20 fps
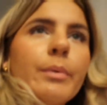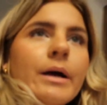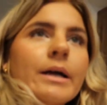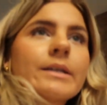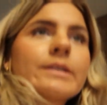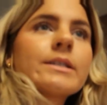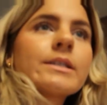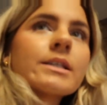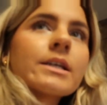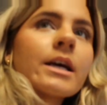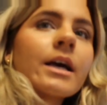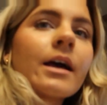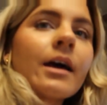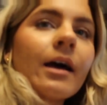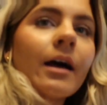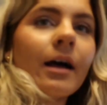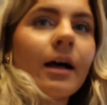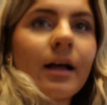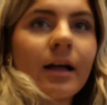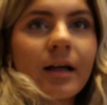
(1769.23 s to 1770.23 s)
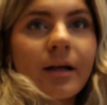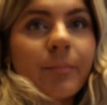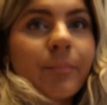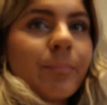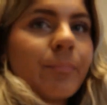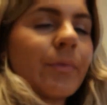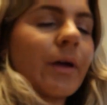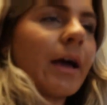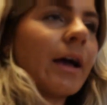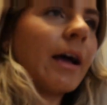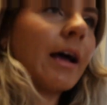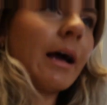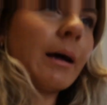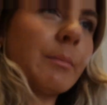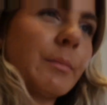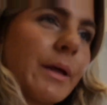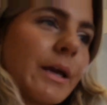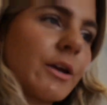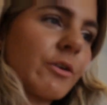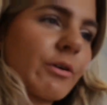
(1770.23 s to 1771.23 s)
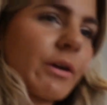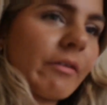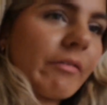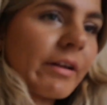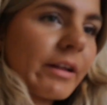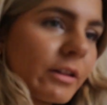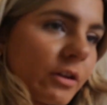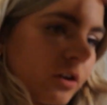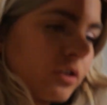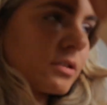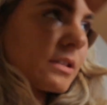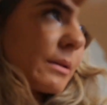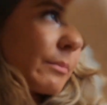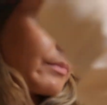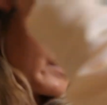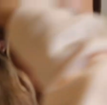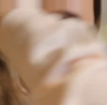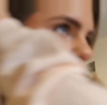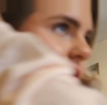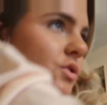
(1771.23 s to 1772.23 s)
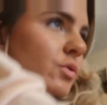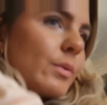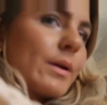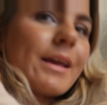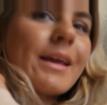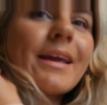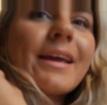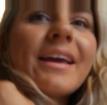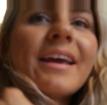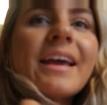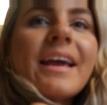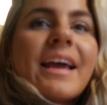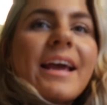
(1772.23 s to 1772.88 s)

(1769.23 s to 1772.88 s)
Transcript: But I'm like craving a little something sweet,